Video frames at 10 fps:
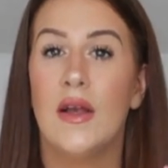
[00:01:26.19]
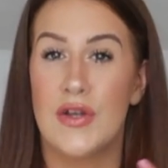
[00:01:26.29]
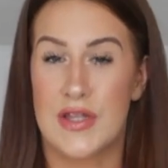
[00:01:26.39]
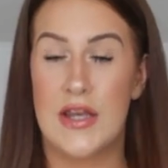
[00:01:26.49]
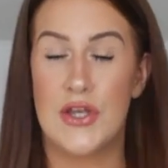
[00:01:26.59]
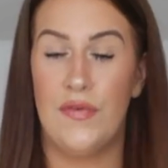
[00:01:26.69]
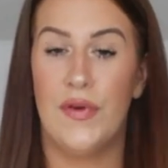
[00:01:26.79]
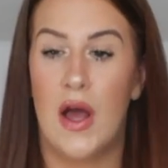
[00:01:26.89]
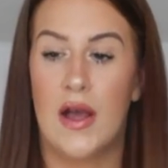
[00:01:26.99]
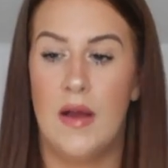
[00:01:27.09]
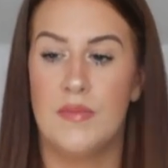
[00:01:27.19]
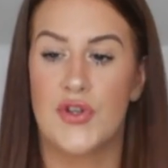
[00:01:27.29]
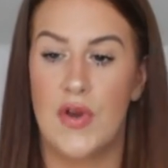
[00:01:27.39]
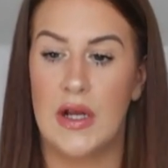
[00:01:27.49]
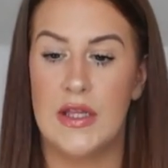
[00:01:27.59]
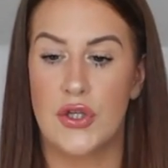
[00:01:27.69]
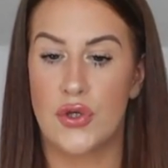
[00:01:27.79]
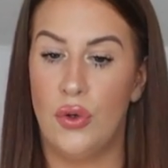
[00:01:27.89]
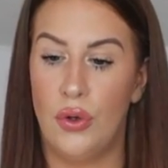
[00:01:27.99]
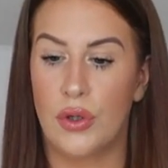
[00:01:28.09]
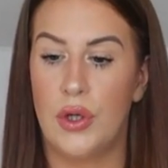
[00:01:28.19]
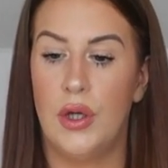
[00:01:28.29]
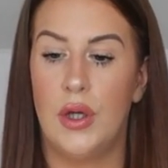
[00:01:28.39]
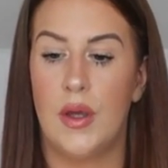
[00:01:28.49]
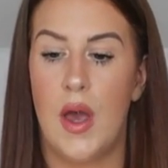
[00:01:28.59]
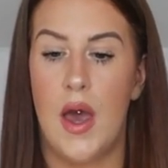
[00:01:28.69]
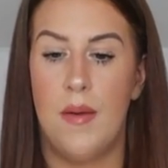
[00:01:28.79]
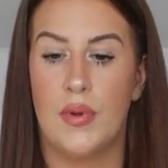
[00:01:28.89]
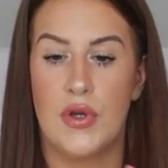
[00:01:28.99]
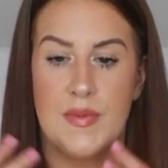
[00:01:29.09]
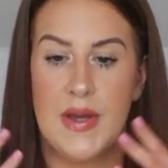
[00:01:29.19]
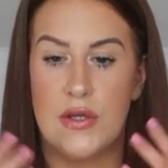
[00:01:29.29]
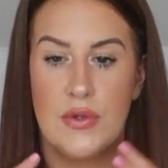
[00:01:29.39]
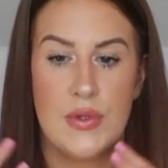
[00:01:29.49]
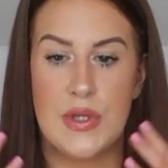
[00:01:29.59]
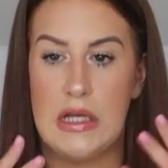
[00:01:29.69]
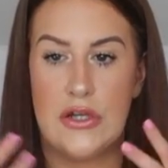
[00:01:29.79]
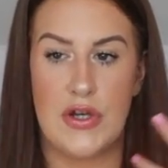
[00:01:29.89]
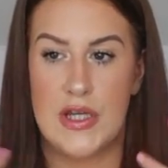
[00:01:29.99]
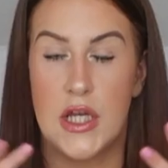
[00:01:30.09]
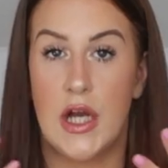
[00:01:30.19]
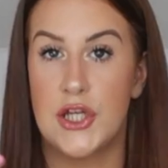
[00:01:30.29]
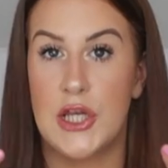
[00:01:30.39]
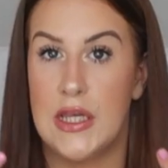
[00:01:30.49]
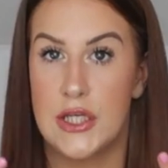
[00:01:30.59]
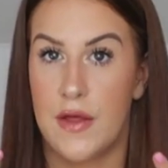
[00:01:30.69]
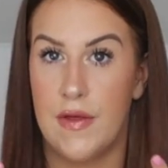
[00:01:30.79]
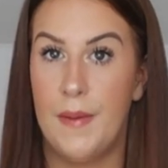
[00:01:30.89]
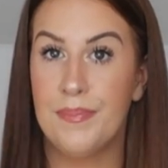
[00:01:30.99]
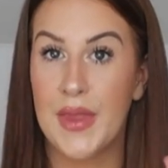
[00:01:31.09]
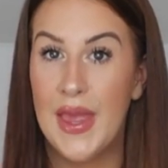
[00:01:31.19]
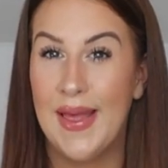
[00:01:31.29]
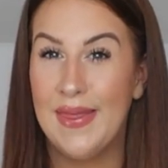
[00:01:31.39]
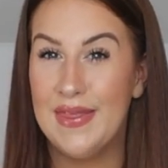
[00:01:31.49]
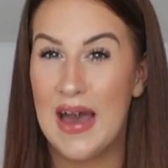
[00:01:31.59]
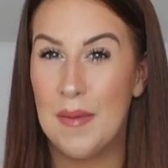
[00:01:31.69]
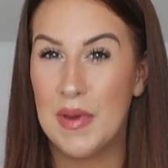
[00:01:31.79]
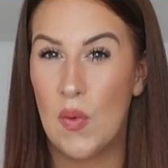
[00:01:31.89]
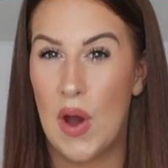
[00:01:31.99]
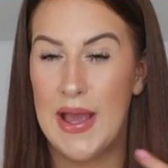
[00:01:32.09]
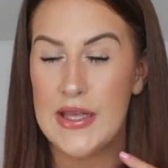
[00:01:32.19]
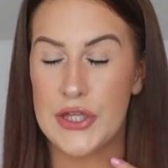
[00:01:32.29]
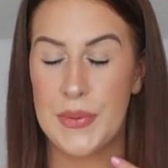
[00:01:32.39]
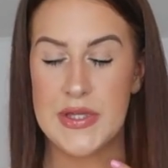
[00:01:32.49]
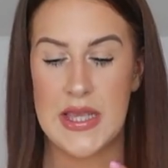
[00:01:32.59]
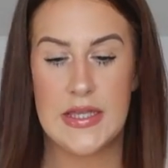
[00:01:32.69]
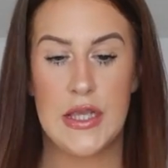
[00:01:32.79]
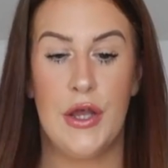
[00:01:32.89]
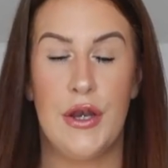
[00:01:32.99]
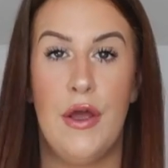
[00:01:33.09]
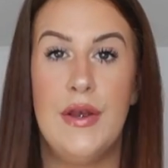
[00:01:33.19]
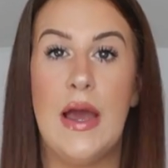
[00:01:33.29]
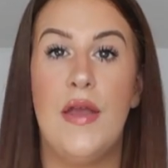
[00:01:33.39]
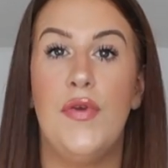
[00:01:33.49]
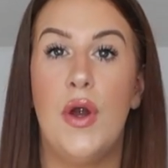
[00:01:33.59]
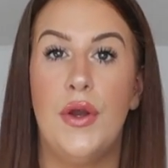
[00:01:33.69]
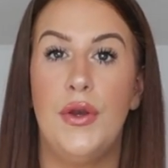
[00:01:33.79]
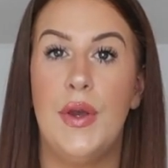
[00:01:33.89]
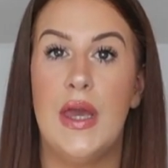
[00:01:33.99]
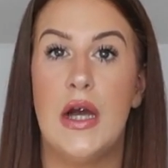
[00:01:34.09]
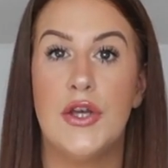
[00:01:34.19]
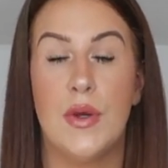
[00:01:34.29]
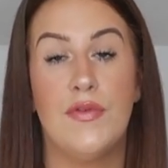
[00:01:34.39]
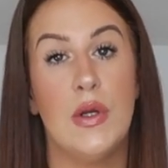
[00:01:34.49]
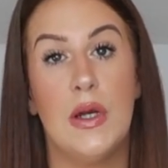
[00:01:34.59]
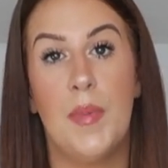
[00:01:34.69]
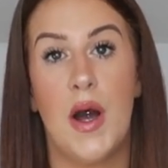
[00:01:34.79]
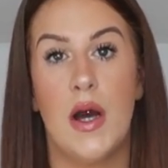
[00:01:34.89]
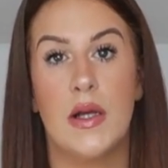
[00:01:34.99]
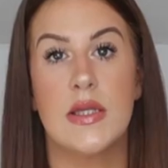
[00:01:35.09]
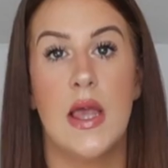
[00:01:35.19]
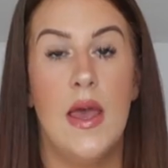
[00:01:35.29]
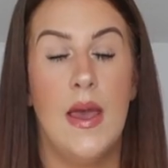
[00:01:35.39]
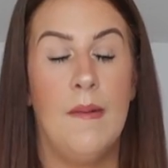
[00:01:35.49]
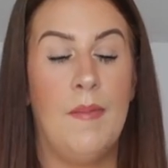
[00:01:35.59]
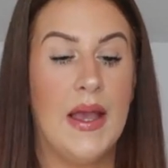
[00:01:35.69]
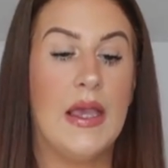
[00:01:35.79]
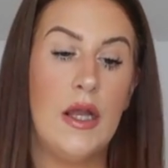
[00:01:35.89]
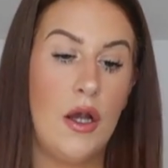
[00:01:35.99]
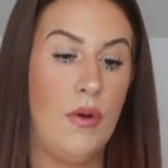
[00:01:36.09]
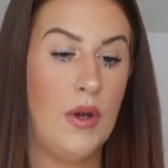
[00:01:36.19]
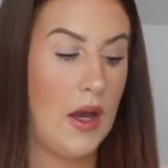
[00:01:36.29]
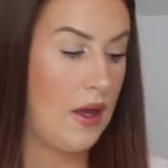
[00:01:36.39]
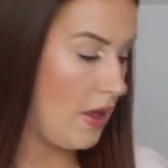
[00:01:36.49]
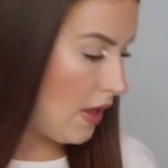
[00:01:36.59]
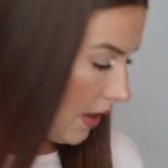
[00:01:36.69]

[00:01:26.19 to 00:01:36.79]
because I do feel like I'm struggling to talk, because my tonsils are literally touching each other, that'll be why. Super sexy, I know. Now if you are new here, I do have two little pugs, Peggy and Lola.